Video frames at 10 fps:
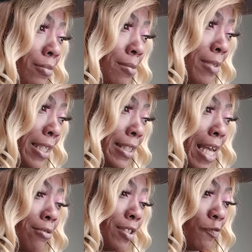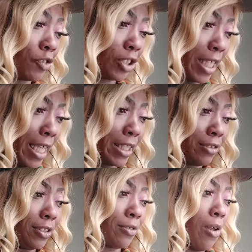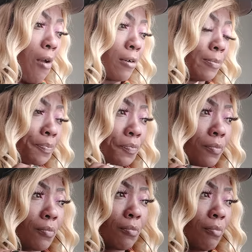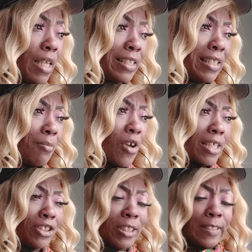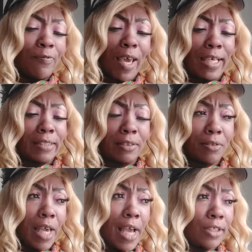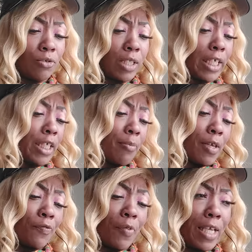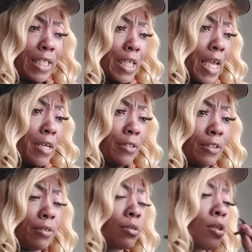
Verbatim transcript: Niggas got on different chains. Some of you guys are just fans. okay? You clean your motherfucking nails.